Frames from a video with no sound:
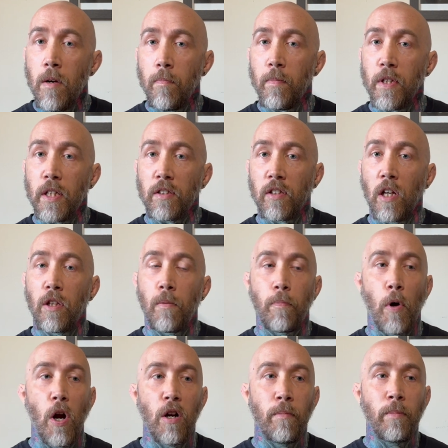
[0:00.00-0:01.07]
But this other
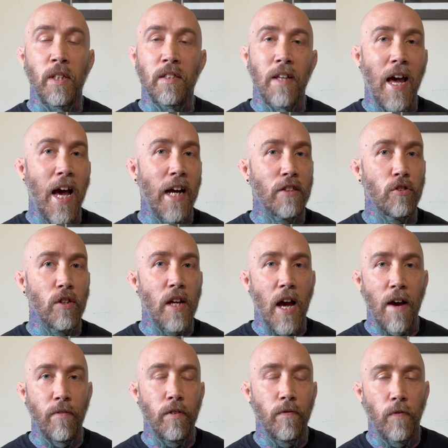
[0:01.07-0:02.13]
part of me is actually
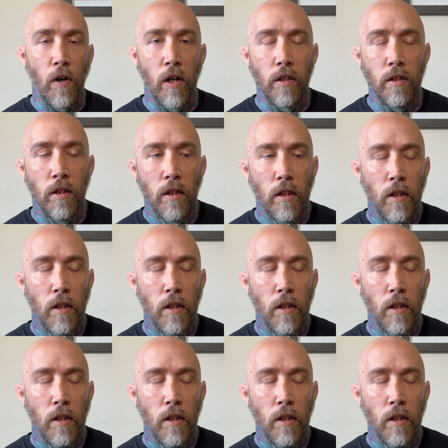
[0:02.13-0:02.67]
having fun.